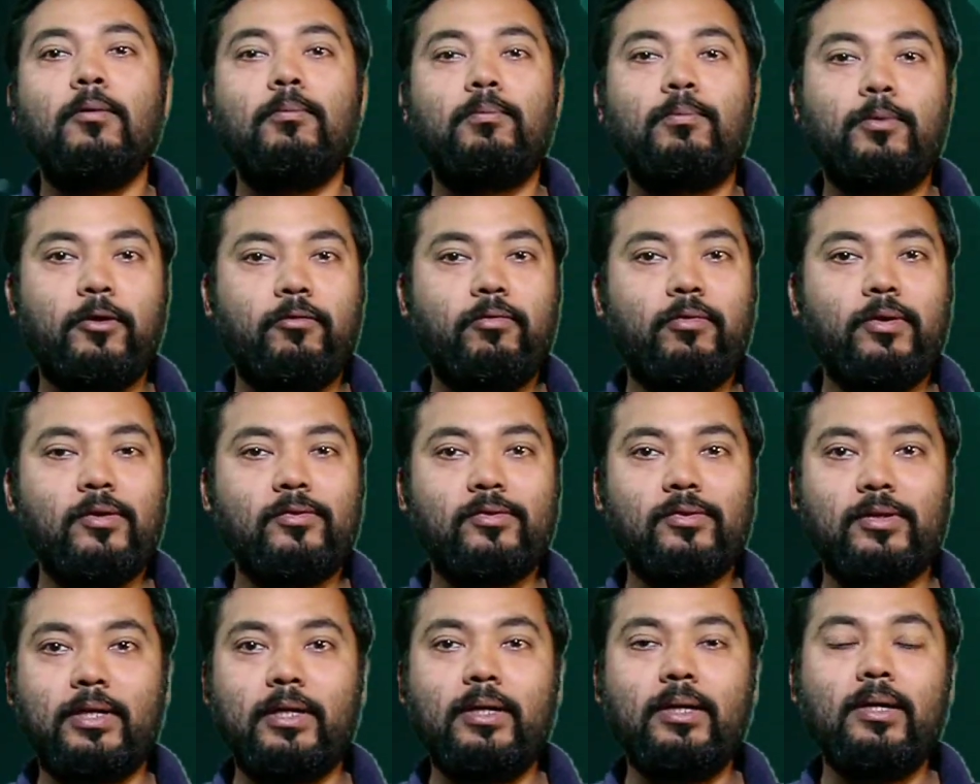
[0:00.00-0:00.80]

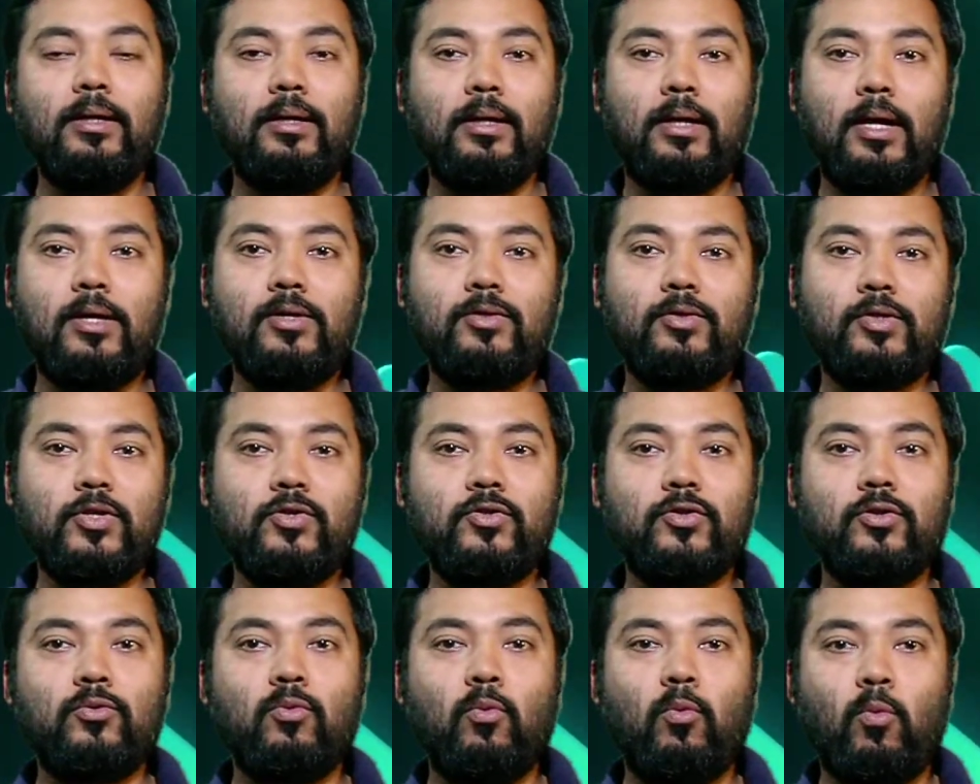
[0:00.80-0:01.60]
Previously, in
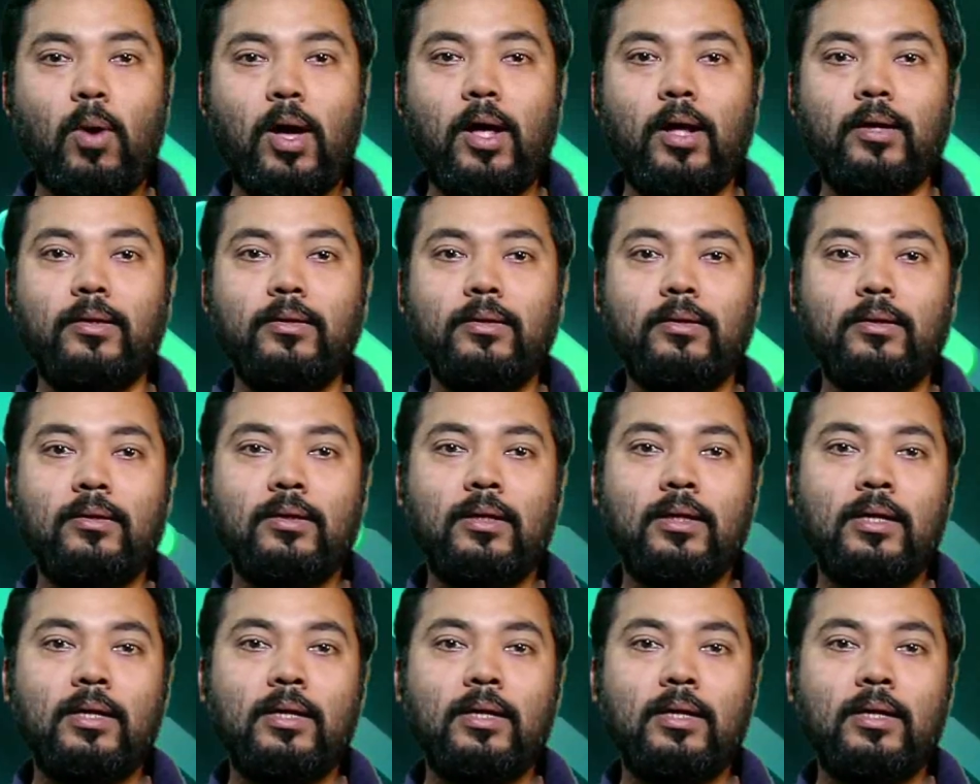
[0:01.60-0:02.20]
session 1,